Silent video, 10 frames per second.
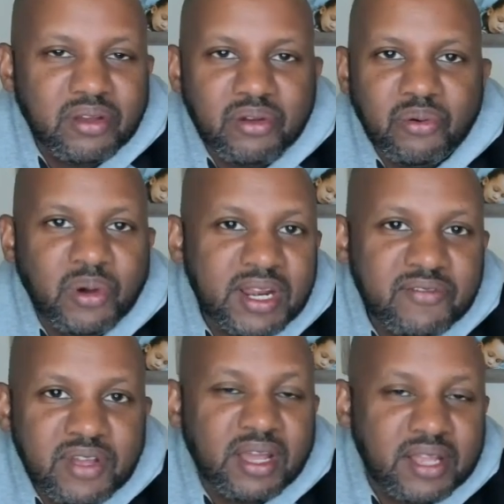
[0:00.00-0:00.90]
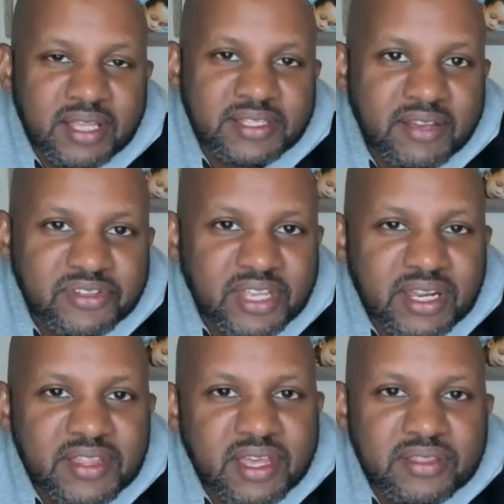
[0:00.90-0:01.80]
one of, as I've said
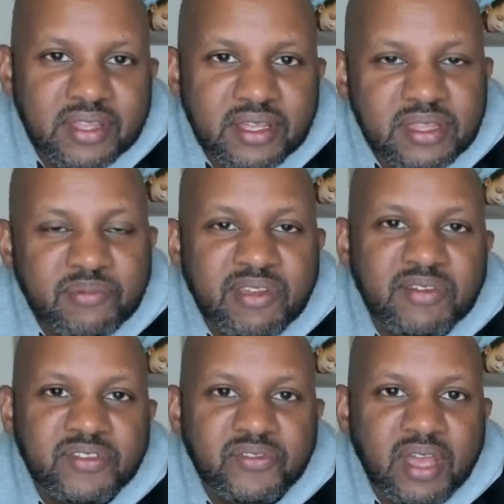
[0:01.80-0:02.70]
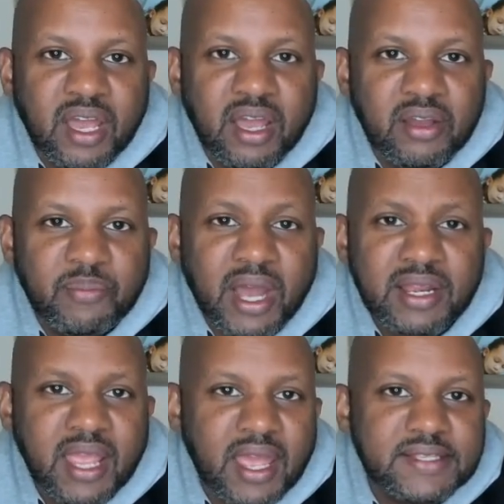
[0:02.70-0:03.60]
in the previous
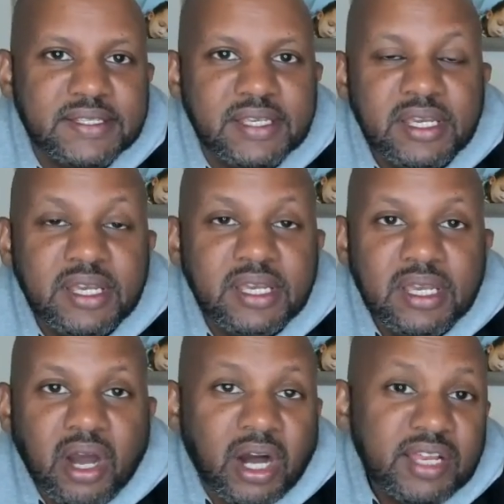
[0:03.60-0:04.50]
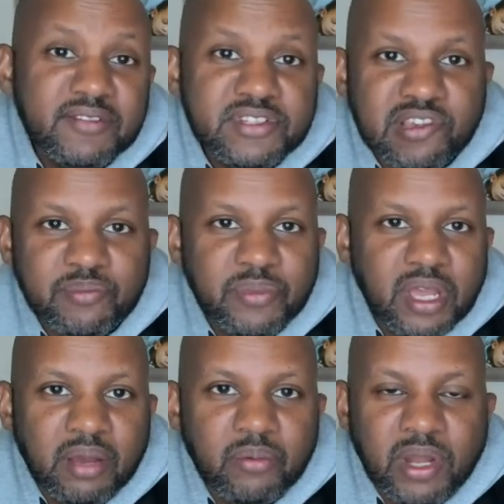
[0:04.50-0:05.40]
podcast, all of us are
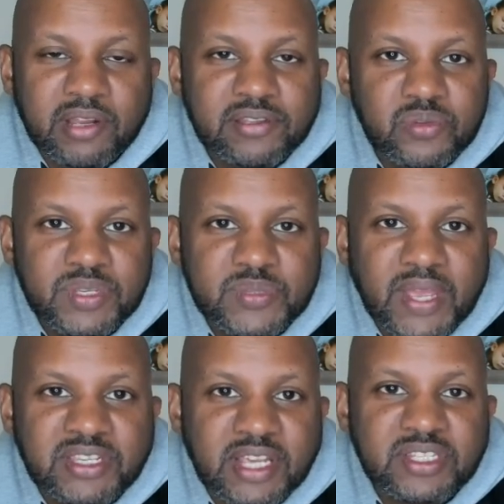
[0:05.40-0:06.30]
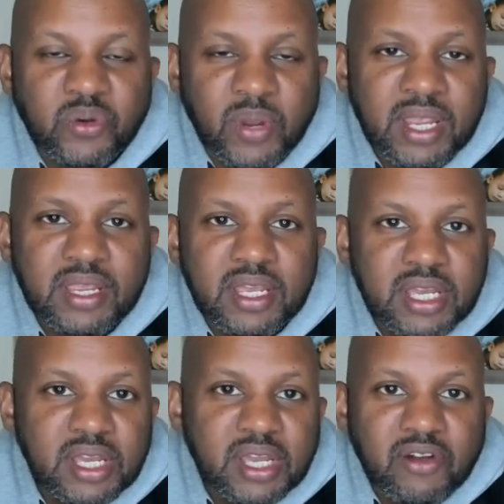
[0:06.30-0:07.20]
one or two missed paychecks away
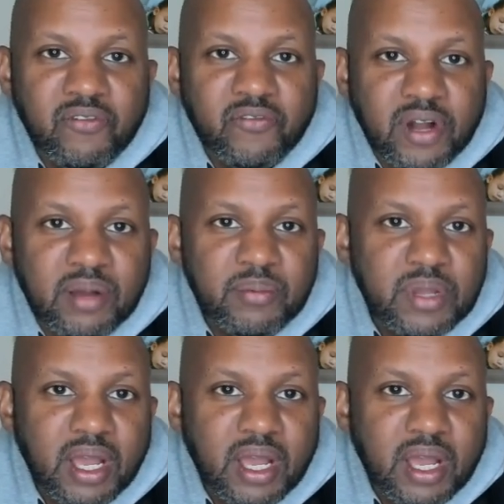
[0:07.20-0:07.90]
from